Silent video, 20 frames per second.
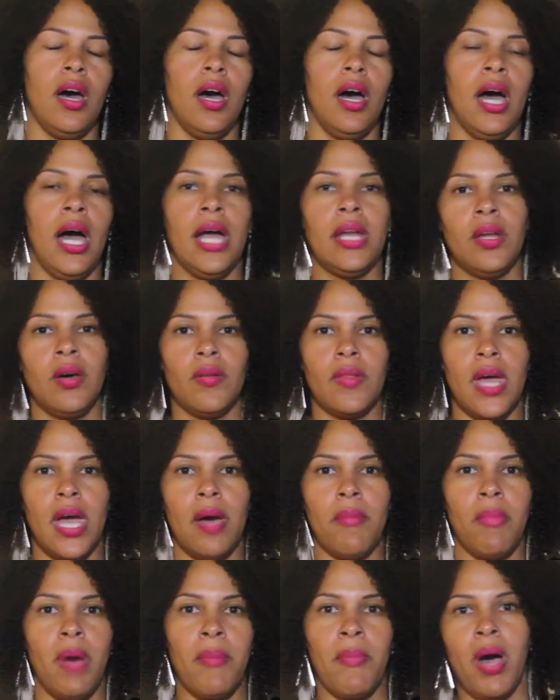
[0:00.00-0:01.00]
I know
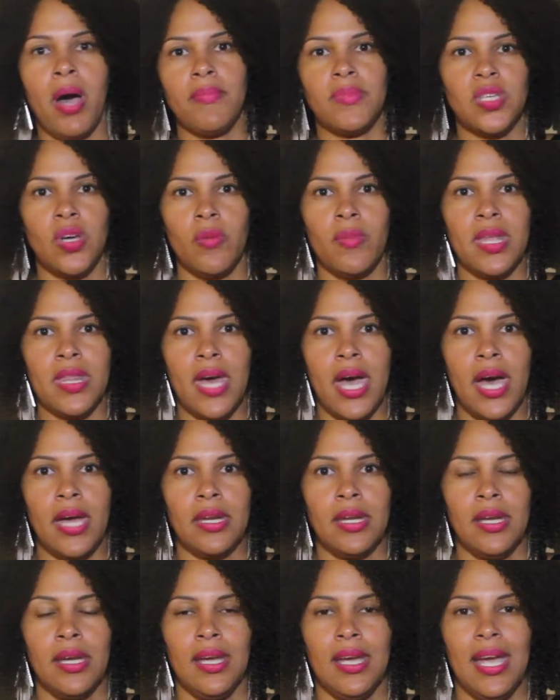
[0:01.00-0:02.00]
that. My mom told me that.
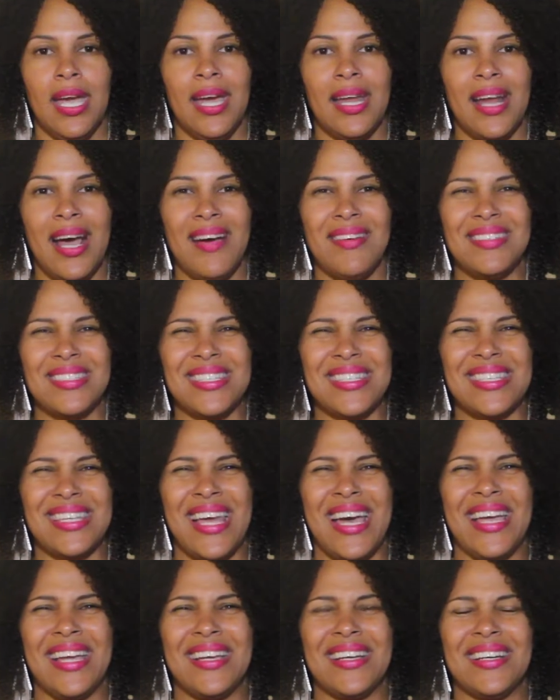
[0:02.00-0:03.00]
And I was just
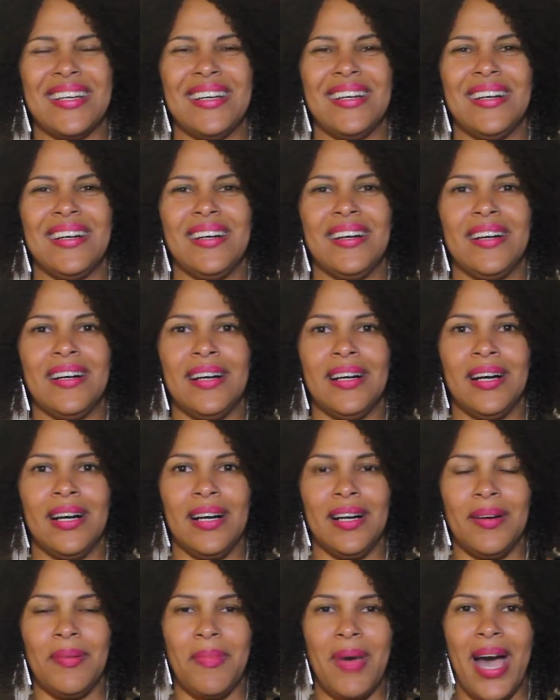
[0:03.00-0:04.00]
like,
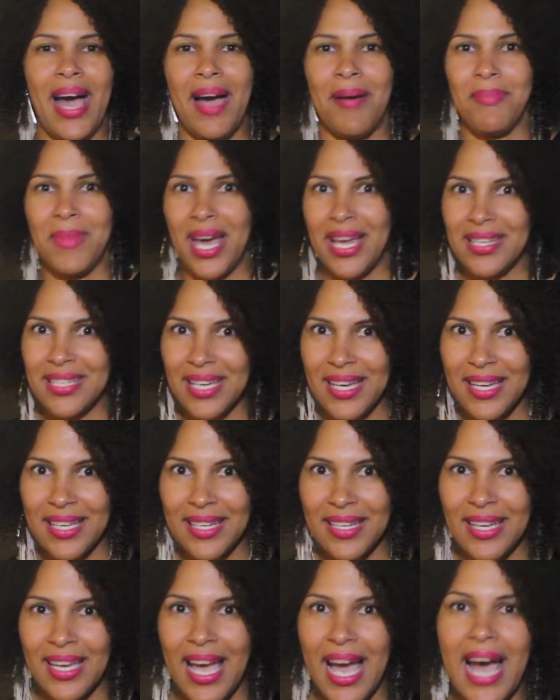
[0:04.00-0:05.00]
I'm not
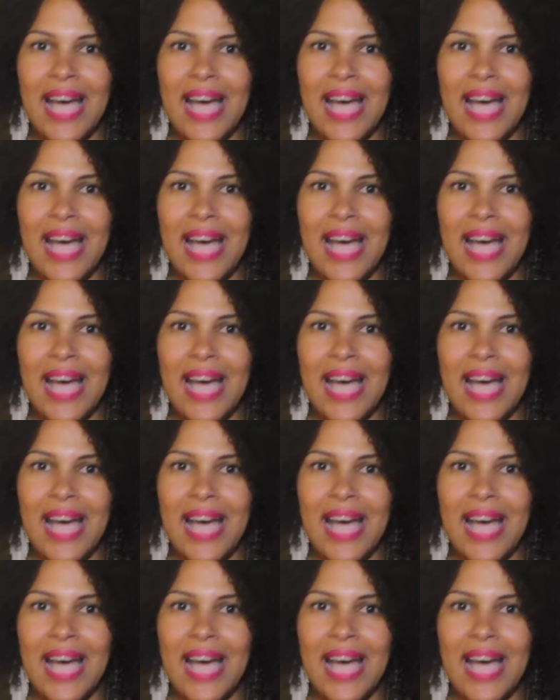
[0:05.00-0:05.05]
done.